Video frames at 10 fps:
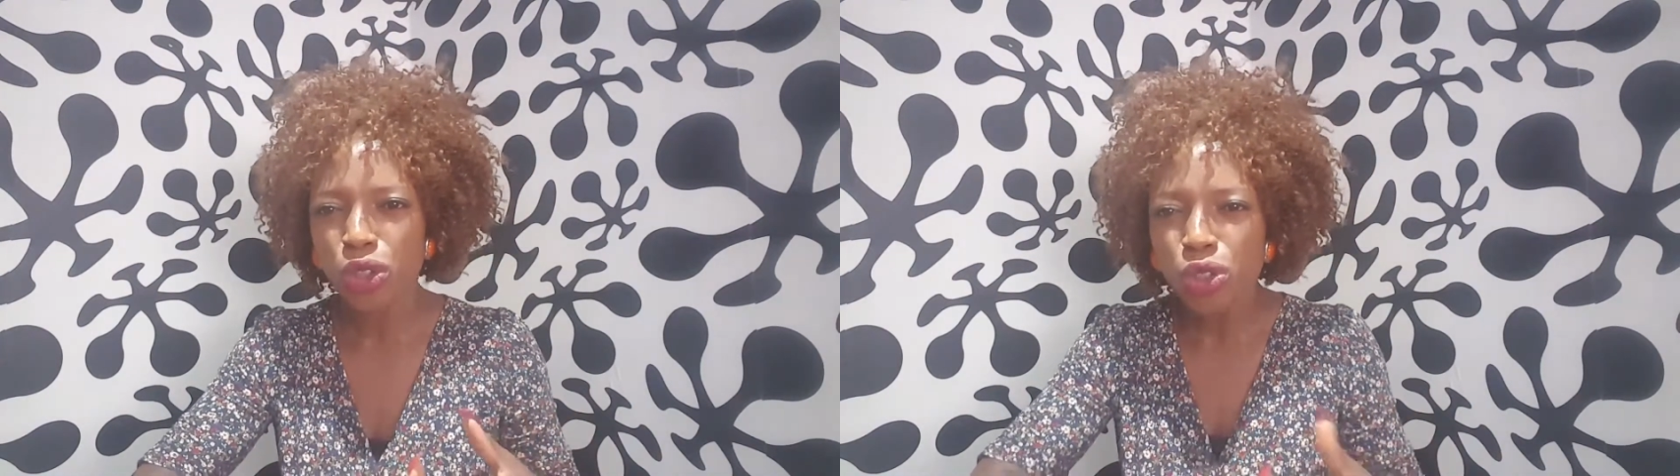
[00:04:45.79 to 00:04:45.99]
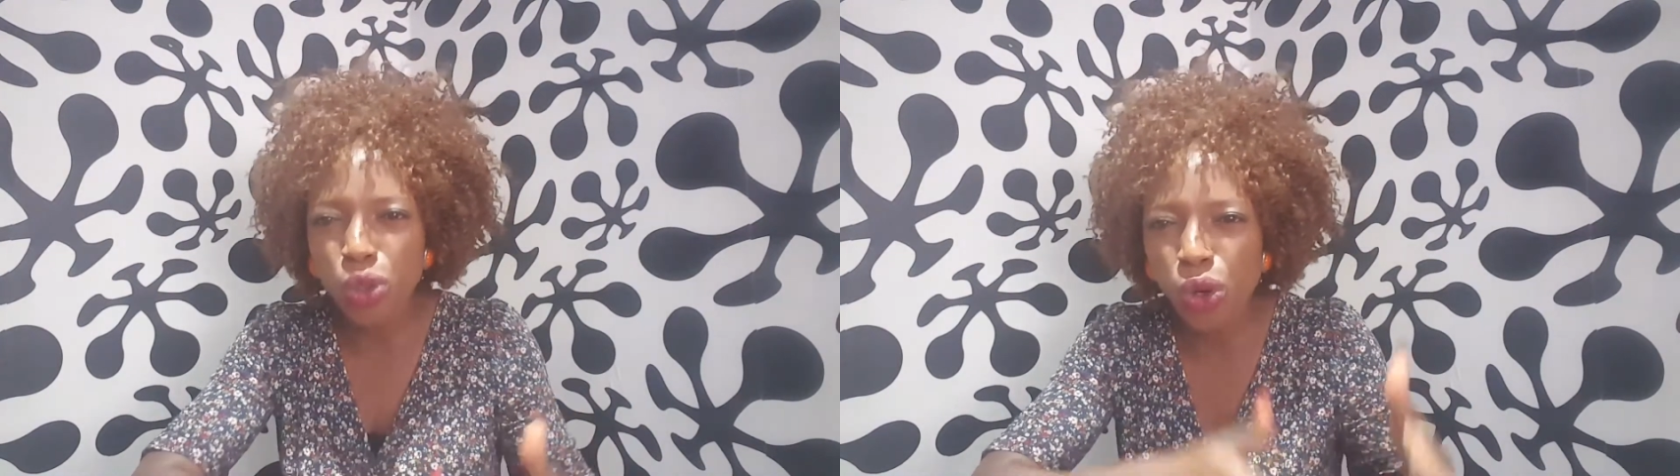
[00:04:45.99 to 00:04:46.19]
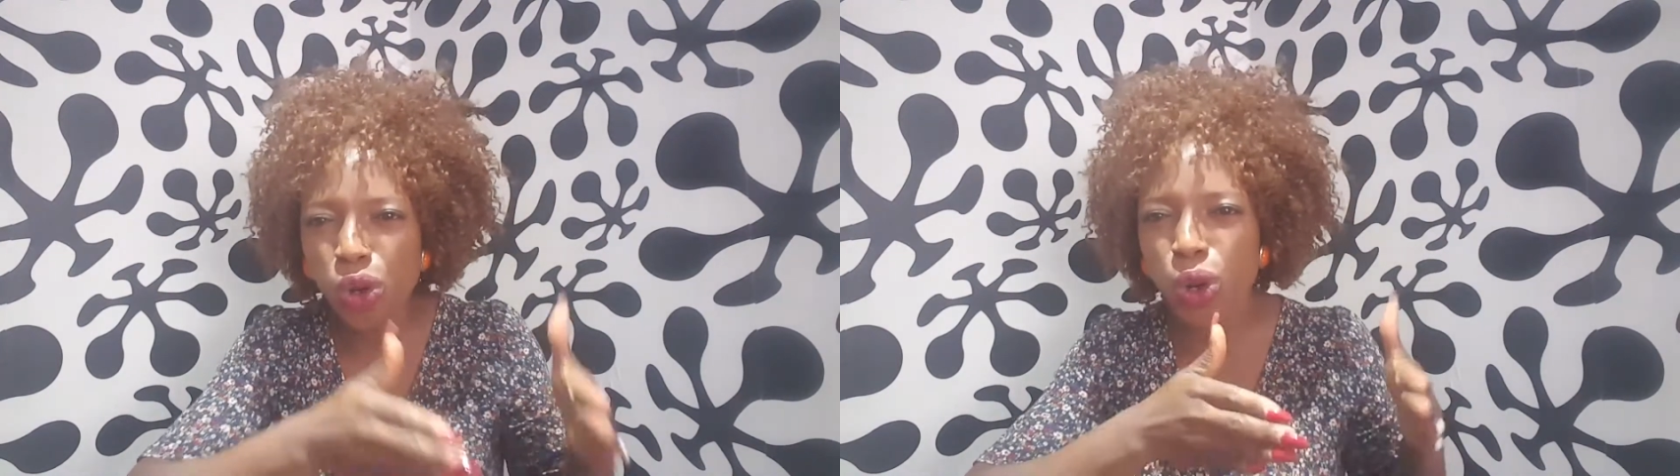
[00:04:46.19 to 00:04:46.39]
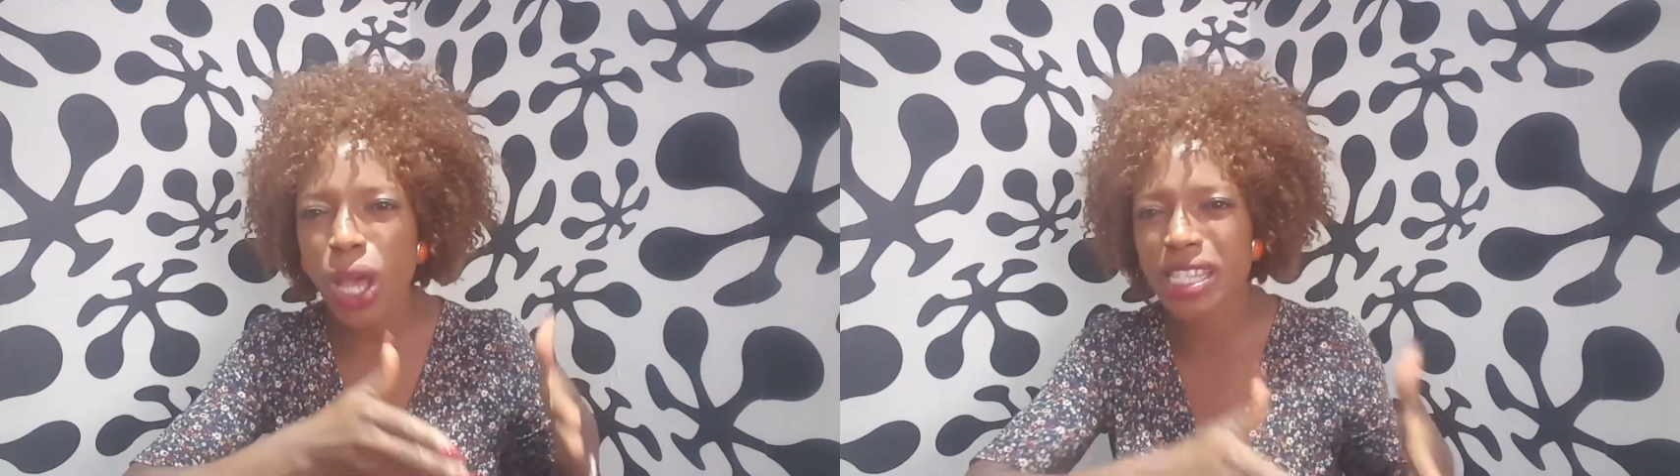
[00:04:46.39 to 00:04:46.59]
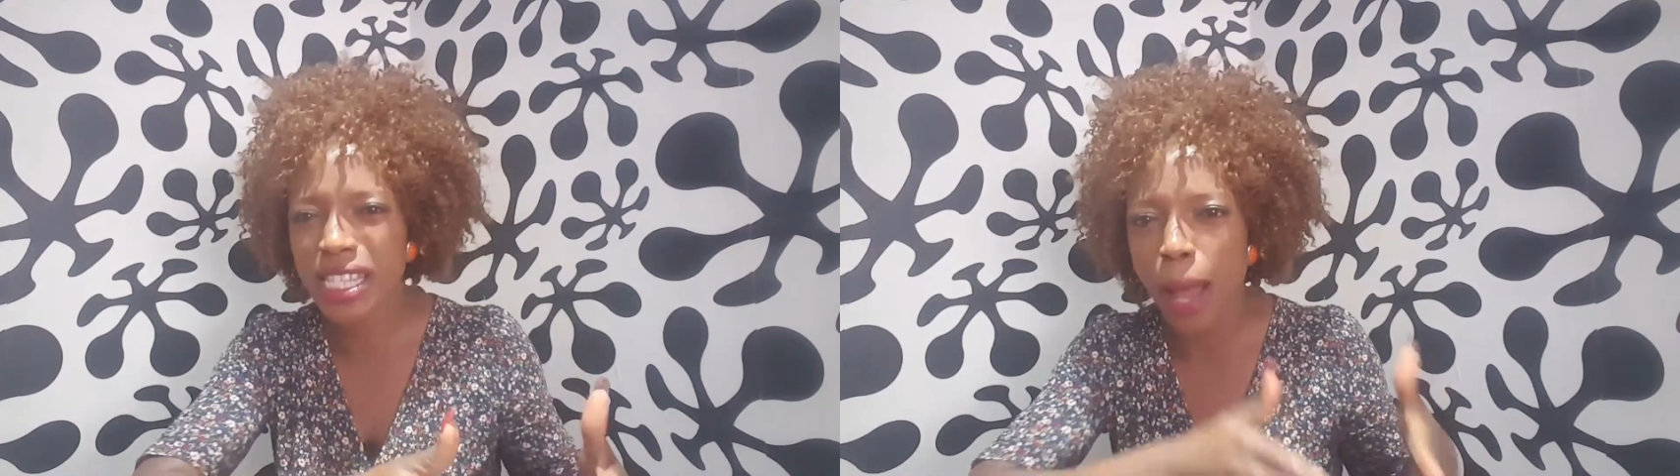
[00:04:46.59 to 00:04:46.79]
You
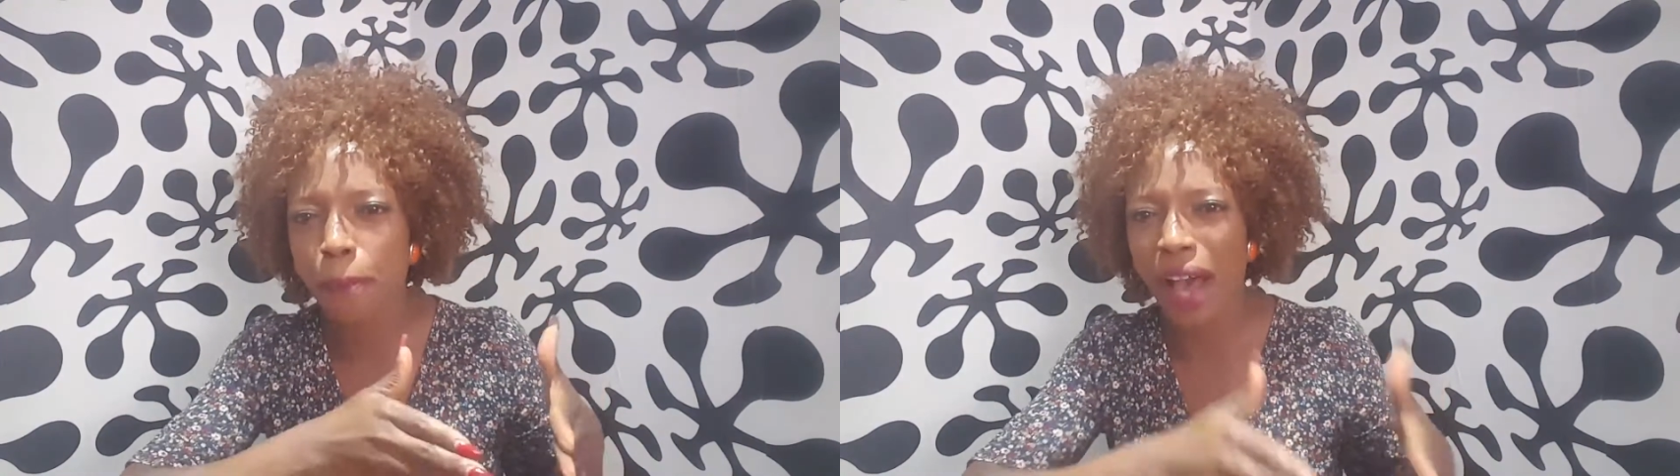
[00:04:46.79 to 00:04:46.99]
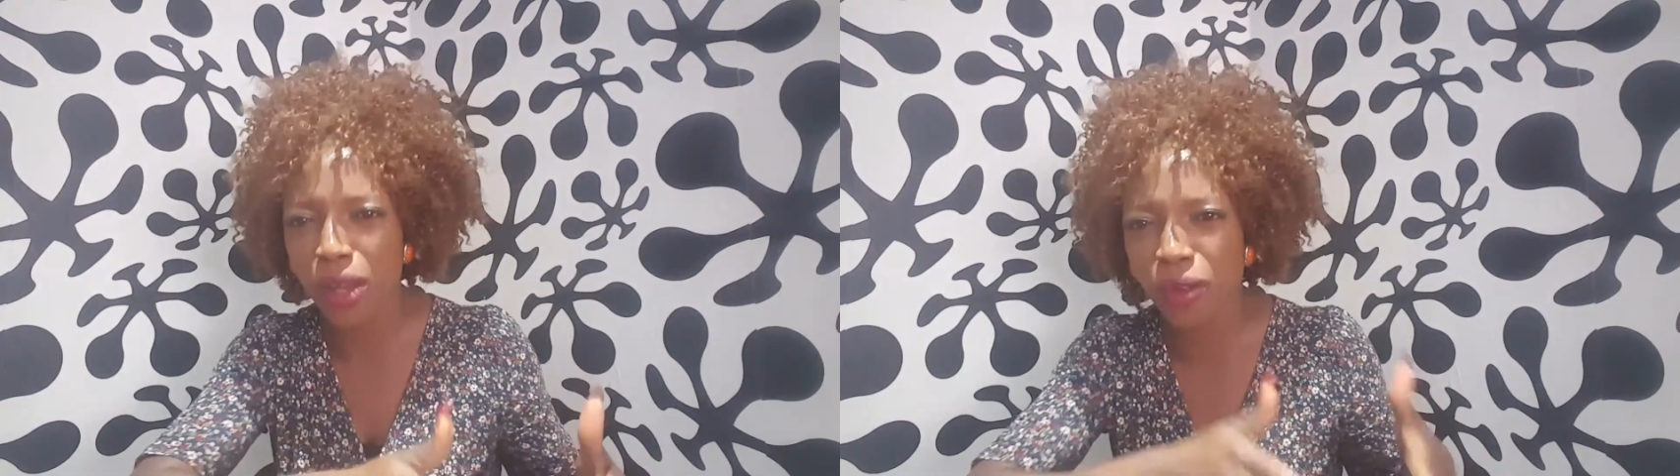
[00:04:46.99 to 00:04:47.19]
lost that part